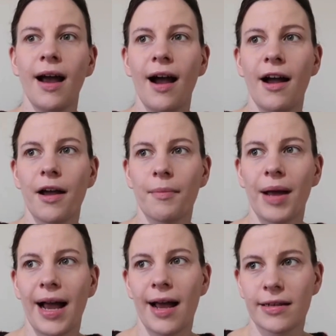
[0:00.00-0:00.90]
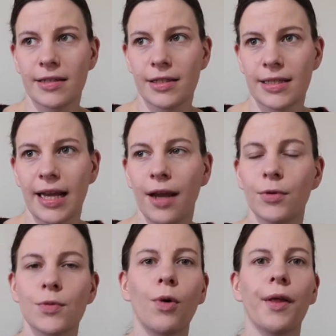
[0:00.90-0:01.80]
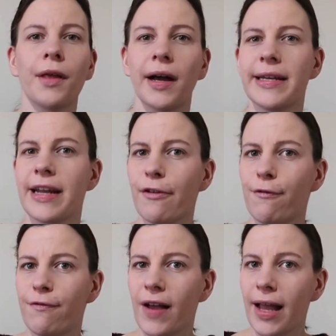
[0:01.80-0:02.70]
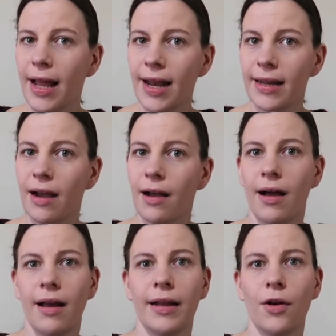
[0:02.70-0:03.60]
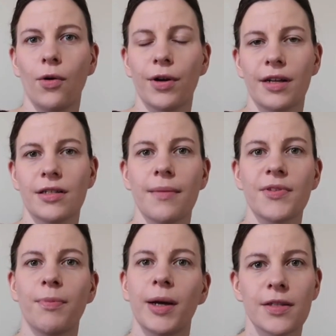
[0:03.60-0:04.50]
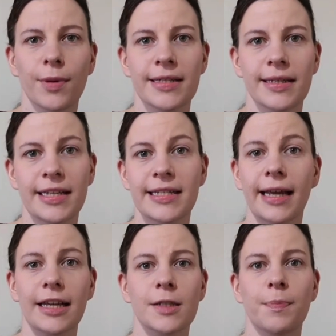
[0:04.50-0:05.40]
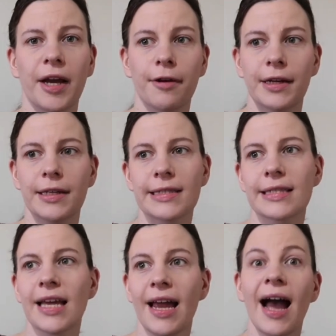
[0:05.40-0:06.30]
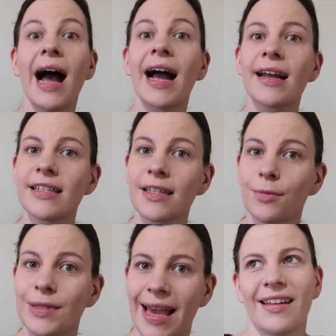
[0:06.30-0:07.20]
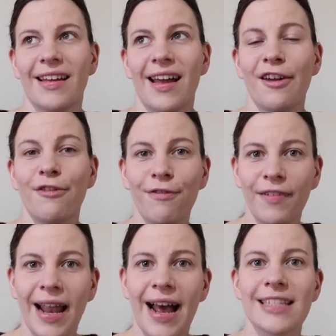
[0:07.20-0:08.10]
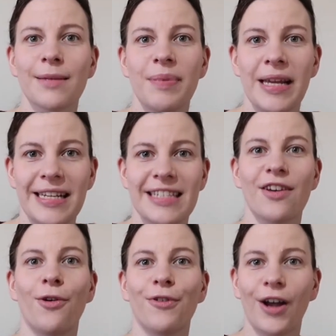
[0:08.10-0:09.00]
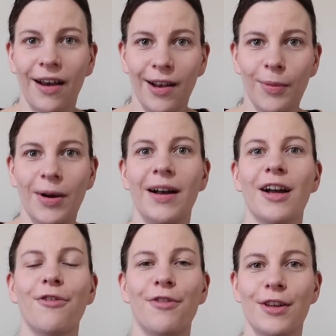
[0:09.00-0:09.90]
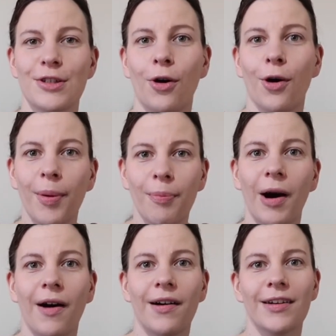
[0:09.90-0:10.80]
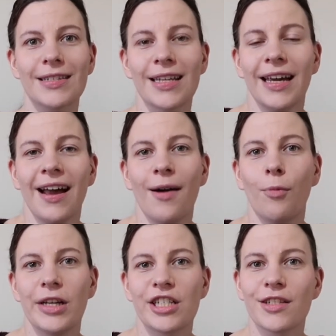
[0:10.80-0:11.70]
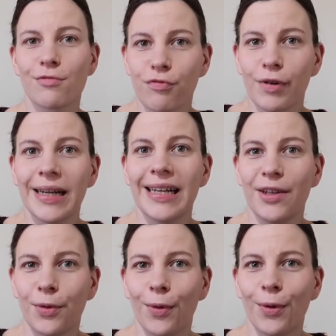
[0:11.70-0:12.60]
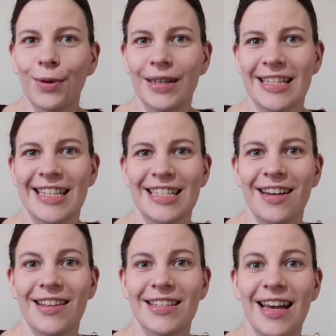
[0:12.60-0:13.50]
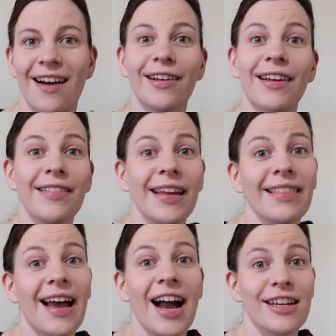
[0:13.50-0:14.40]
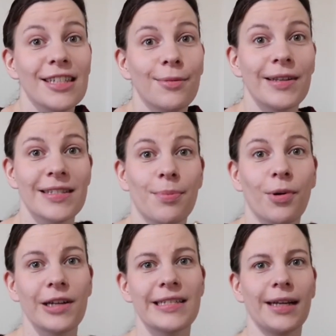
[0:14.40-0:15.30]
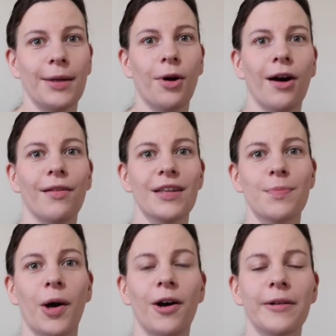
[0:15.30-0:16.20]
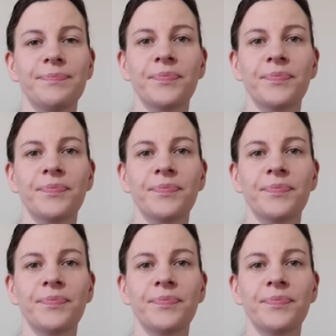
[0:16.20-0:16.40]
and it was one that I knit fairly early on in terms of my sweater knitting experience, and it was a flat piece of colour work for the top part, which is really awkward as it turns out, and I think that actually went surprisingly well, this part.